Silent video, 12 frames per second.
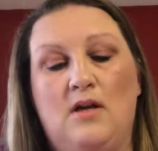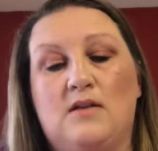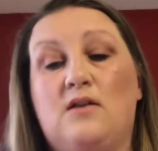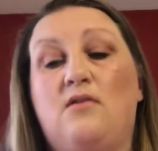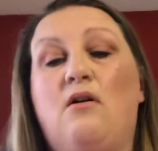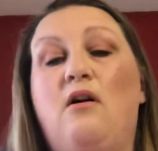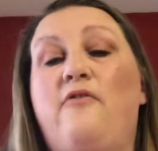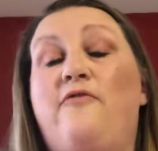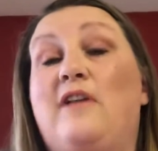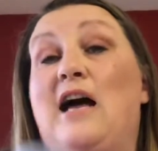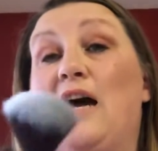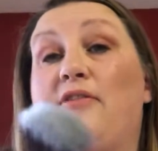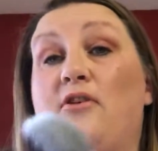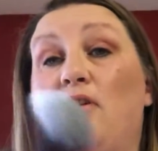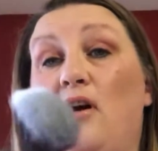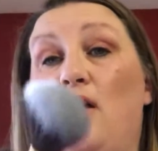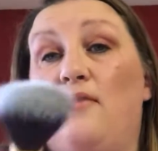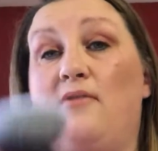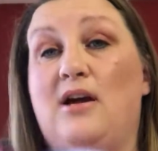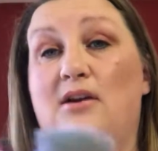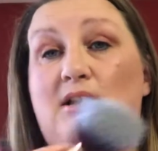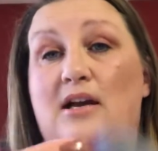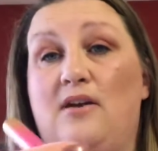So they're all flat. They're not rounded.